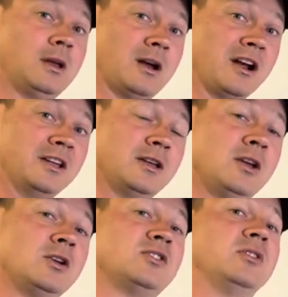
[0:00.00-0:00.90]
Right?
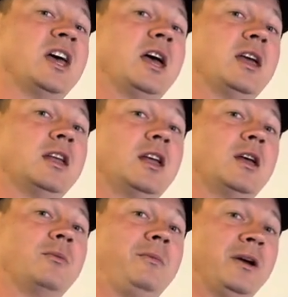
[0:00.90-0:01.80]
So that
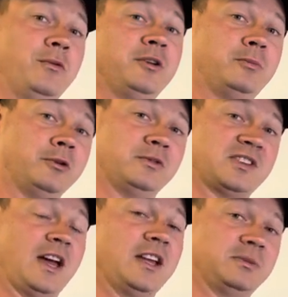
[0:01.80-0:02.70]
my one board was the
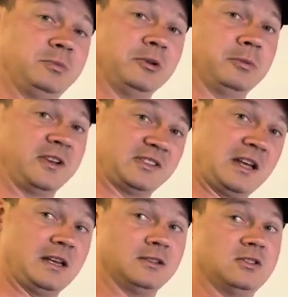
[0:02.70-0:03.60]
highest board press I had.
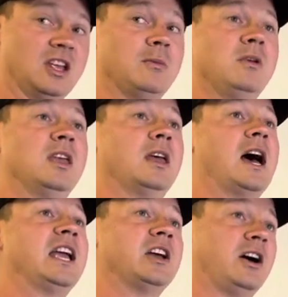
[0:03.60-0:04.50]
So that meant
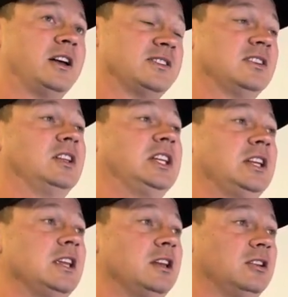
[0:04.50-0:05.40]
I constantly
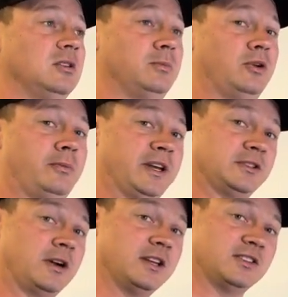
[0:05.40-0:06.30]
needed to build my
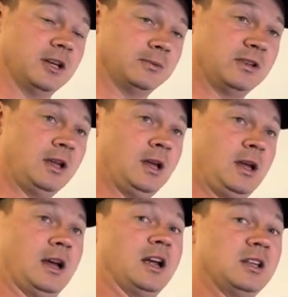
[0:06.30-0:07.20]
triceps.
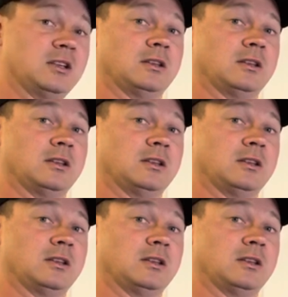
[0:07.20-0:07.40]
Right?